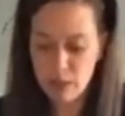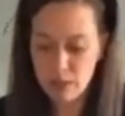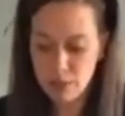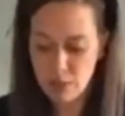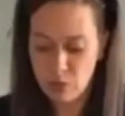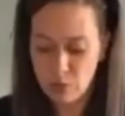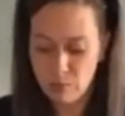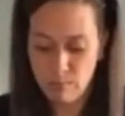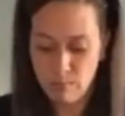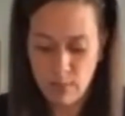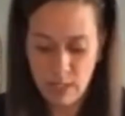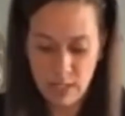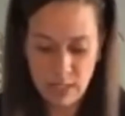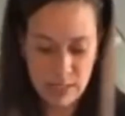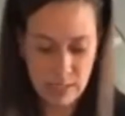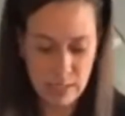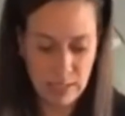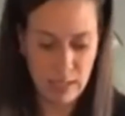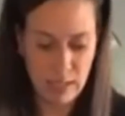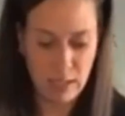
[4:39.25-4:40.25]
to
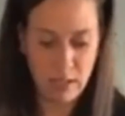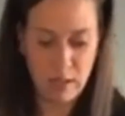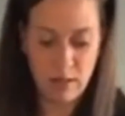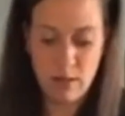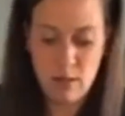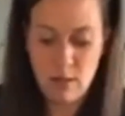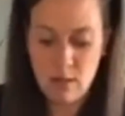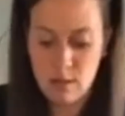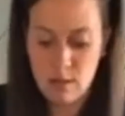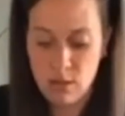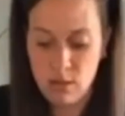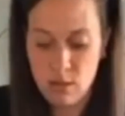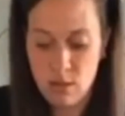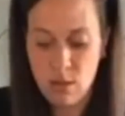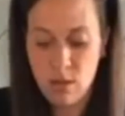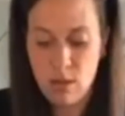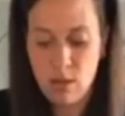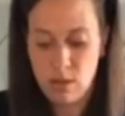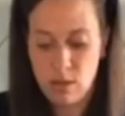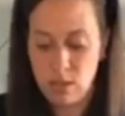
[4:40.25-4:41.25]
mix in
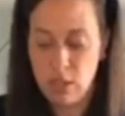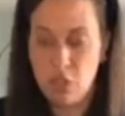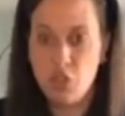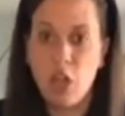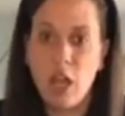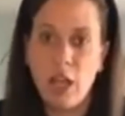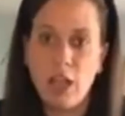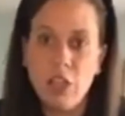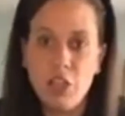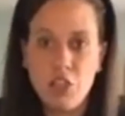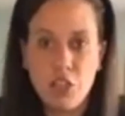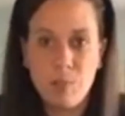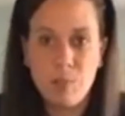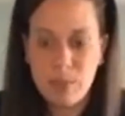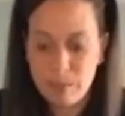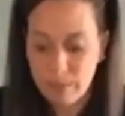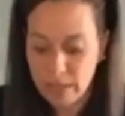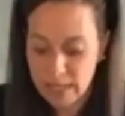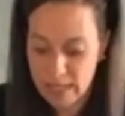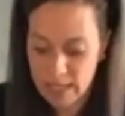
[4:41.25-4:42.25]
the chocolate chips
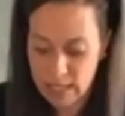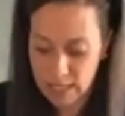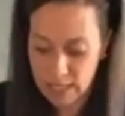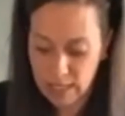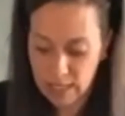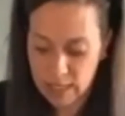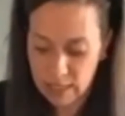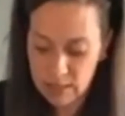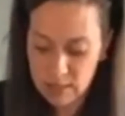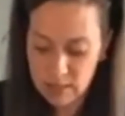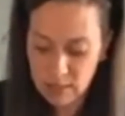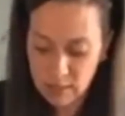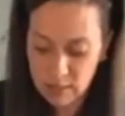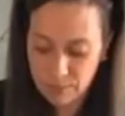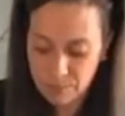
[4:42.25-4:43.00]
by hand.